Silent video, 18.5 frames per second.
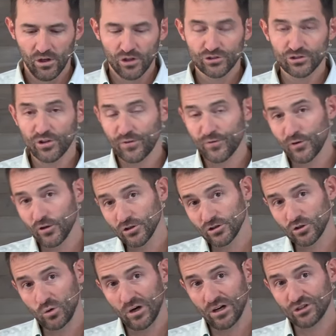So the
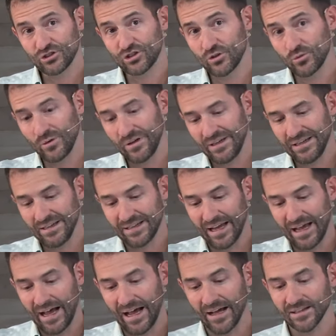first question we need
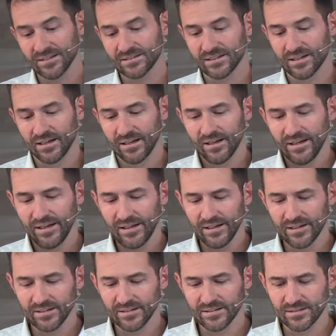to ask
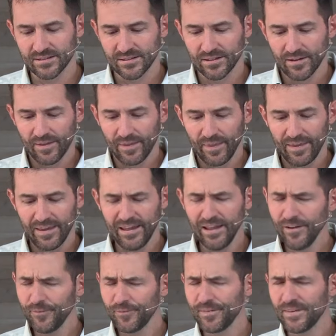is
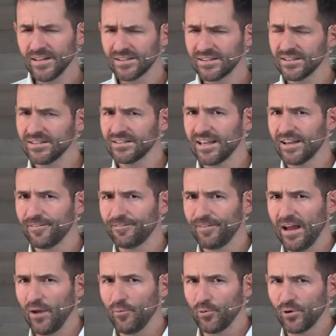if this is a
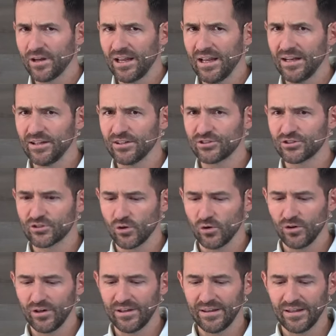fabricated
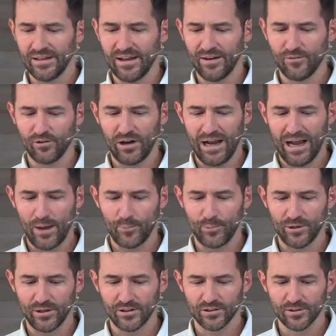story that never
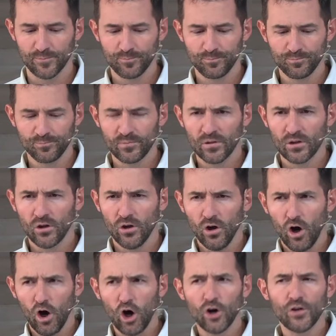happened,
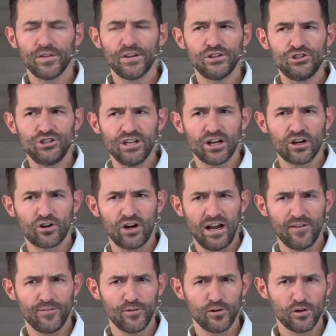are the
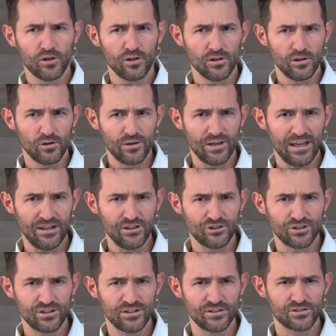geographical
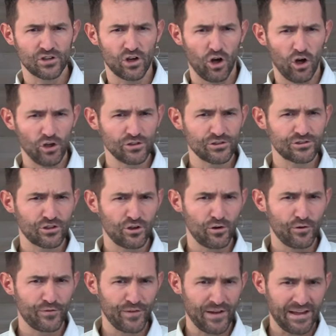locations
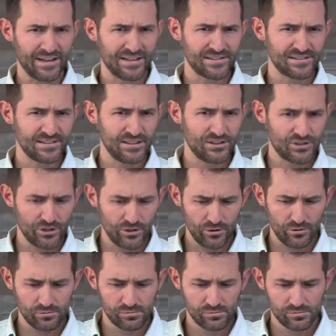also fantasy
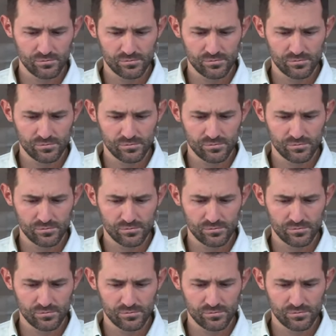too?